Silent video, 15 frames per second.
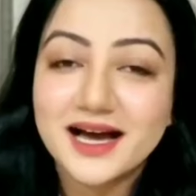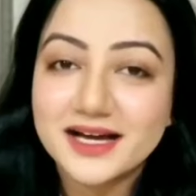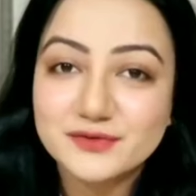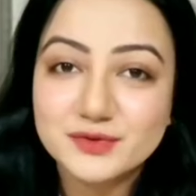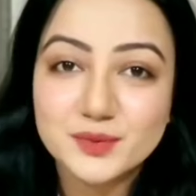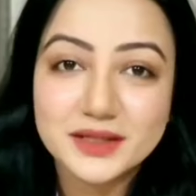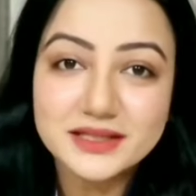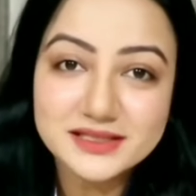Hi
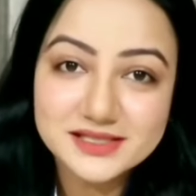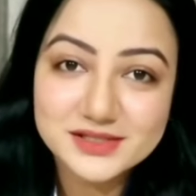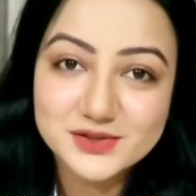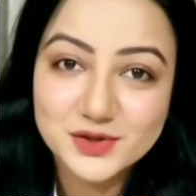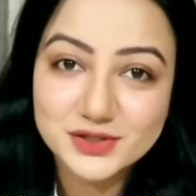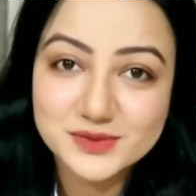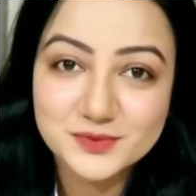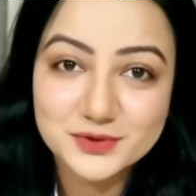everyone, this is
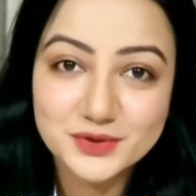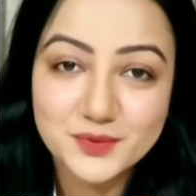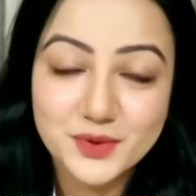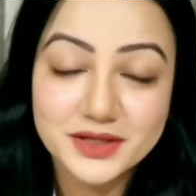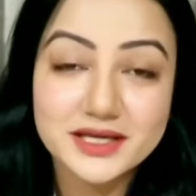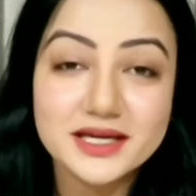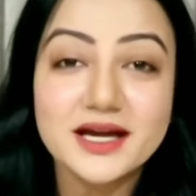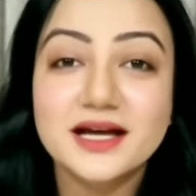Dr.Poonam
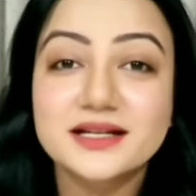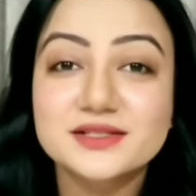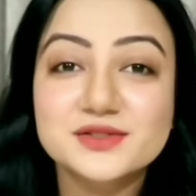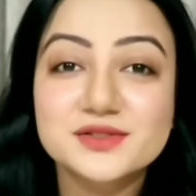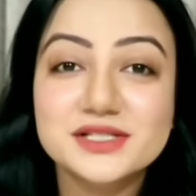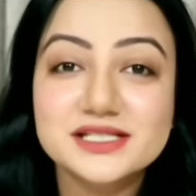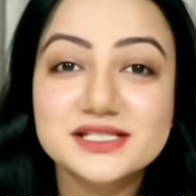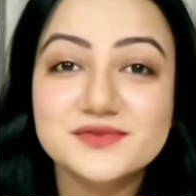and in
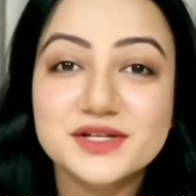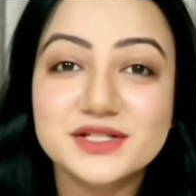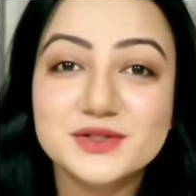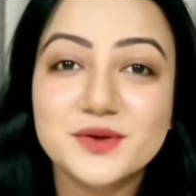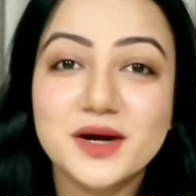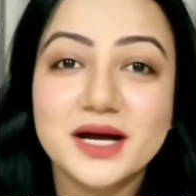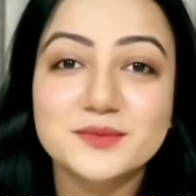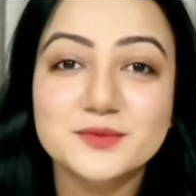today's
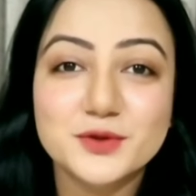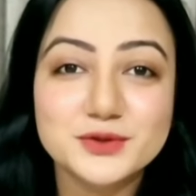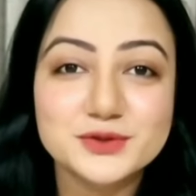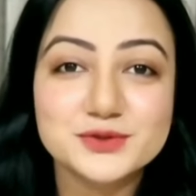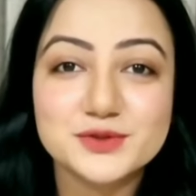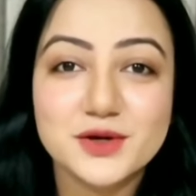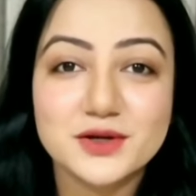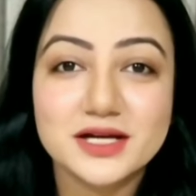video I'm going
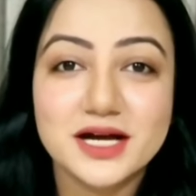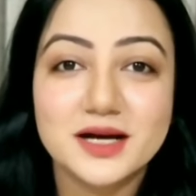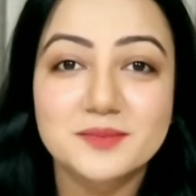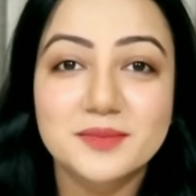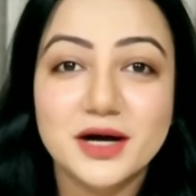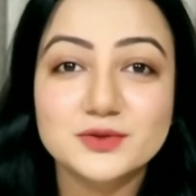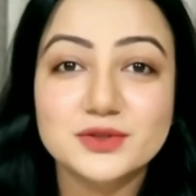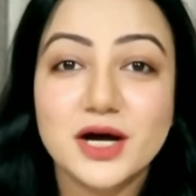to talk
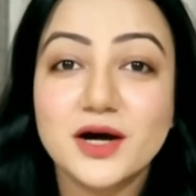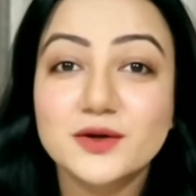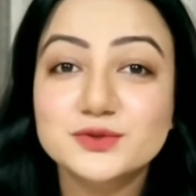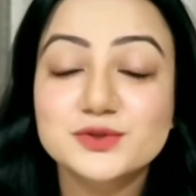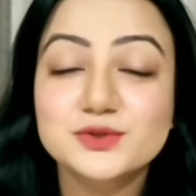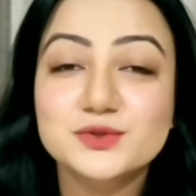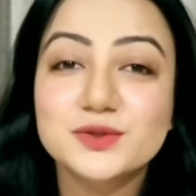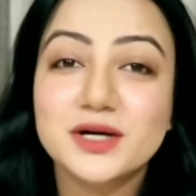about how
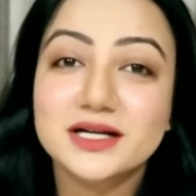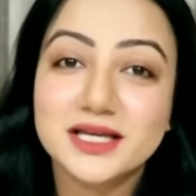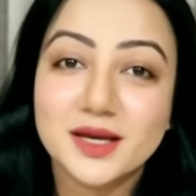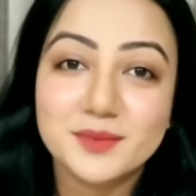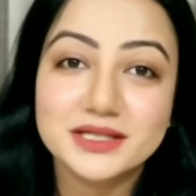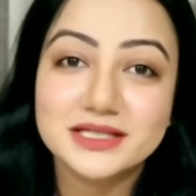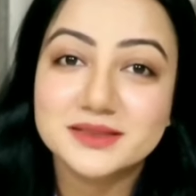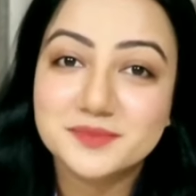to do a
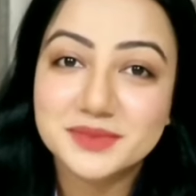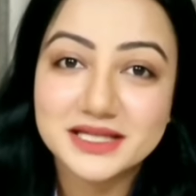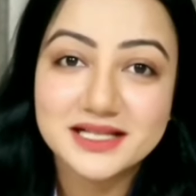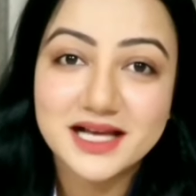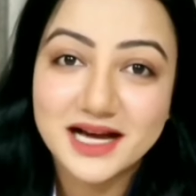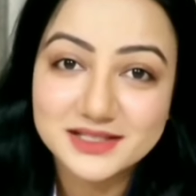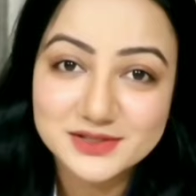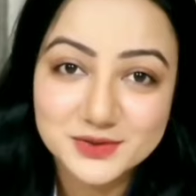chemical
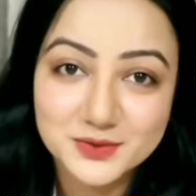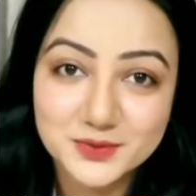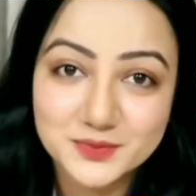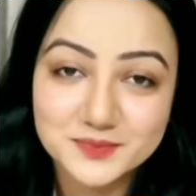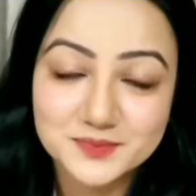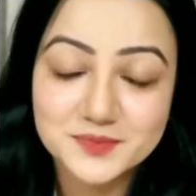peel at home.